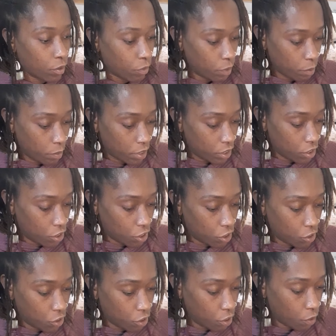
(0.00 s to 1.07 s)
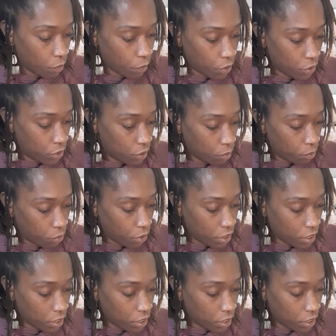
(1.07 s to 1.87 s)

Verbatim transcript: What messages do you want to bring